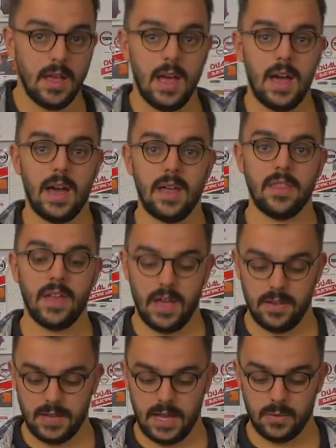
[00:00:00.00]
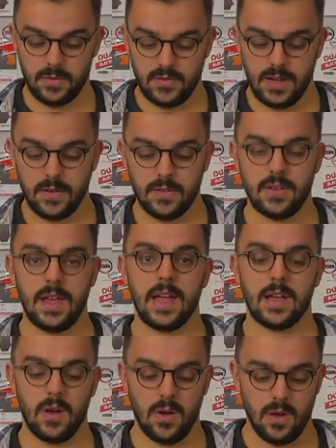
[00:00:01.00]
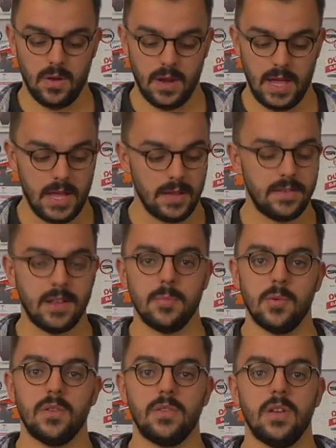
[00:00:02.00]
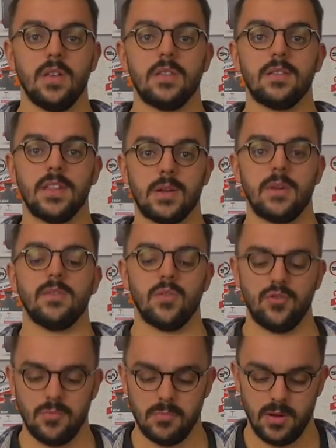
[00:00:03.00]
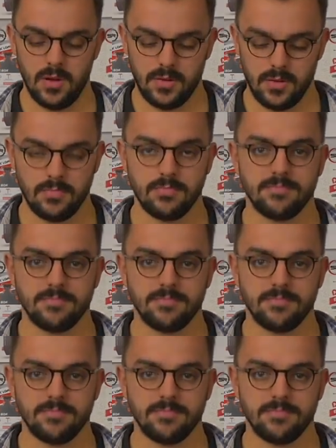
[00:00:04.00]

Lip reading: and that is how to change the deck on a single motor Slick Revolution board.